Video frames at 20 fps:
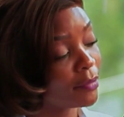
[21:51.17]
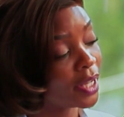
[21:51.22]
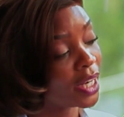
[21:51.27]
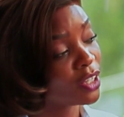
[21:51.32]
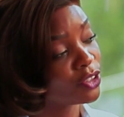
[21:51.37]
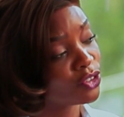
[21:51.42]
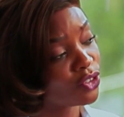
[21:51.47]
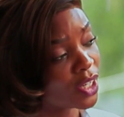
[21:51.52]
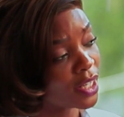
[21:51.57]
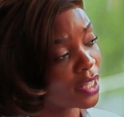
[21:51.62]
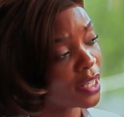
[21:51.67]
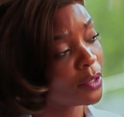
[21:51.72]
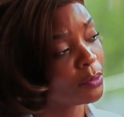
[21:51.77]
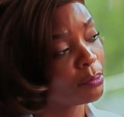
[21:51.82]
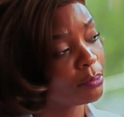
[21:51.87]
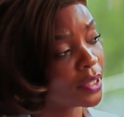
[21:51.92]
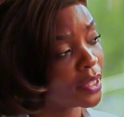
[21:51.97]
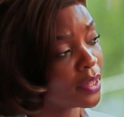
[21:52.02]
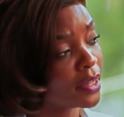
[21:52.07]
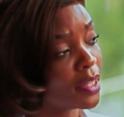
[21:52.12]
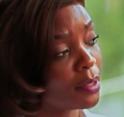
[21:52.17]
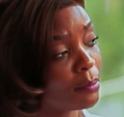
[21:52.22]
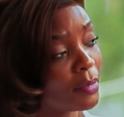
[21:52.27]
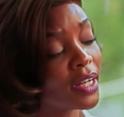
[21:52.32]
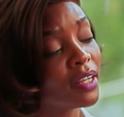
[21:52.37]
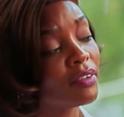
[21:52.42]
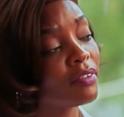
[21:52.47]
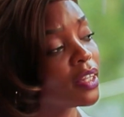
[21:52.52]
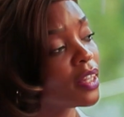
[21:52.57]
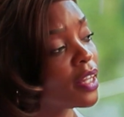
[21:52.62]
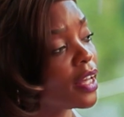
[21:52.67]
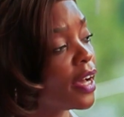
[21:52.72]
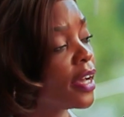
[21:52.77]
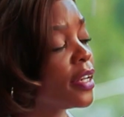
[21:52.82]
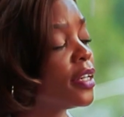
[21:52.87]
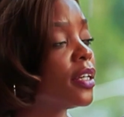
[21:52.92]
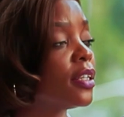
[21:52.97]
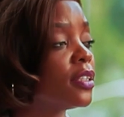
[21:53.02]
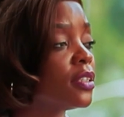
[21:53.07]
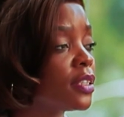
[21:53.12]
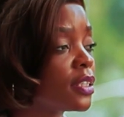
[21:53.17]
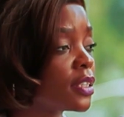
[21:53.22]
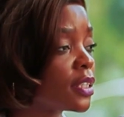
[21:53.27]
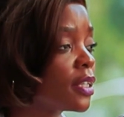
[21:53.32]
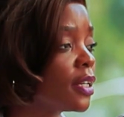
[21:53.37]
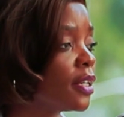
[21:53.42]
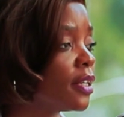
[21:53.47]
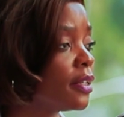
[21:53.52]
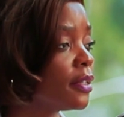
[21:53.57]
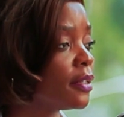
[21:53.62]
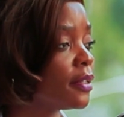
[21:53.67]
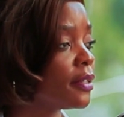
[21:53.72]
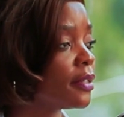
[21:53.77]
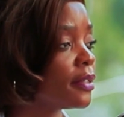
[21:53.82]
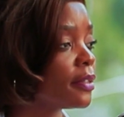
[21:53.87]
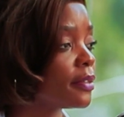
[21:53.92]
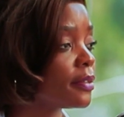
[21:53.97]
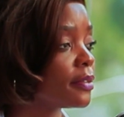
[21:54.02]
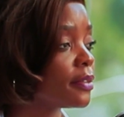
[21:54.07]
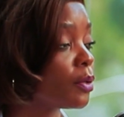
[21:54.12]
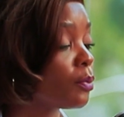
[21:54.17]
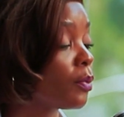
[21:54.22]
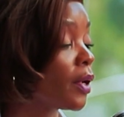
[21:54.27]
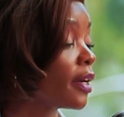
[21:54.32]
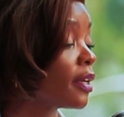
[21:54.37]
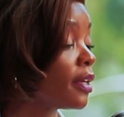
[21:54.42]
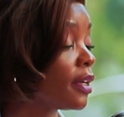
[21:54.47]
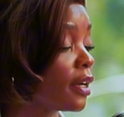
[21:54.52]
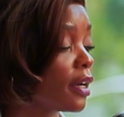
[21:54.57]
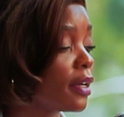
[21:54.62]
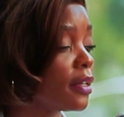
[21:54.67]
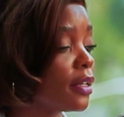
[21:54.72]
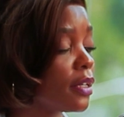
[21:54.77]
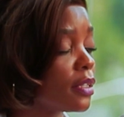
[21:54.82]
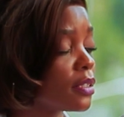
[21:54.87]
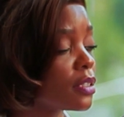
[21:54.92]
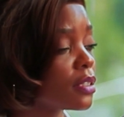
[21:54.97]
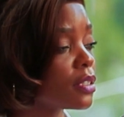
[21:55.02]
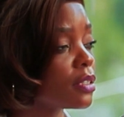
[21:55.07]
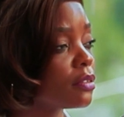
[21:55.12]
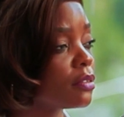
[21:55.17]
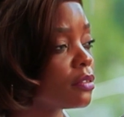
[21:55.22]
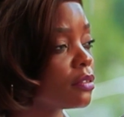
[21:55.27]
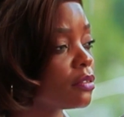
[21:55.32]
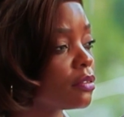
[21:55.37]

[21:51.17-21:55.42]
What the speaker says: but actually helping them, and even the adults, the working adults?